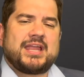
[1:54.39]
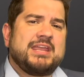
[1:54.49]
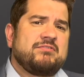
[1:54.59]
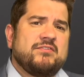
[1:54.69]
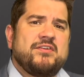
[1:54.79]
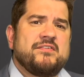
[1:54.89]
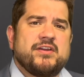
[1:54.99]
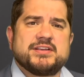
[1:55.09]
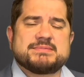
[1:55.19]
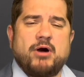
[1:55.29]
even if you have a
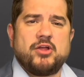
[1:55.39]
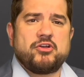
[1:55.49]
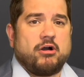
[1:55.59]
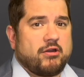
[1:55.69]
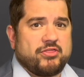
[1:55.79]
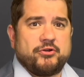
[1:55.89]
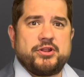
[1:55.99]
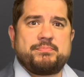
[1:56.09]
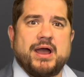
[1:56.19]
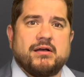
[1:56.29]
very small dog, 30
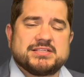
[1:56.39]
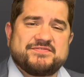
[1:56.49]
pounds,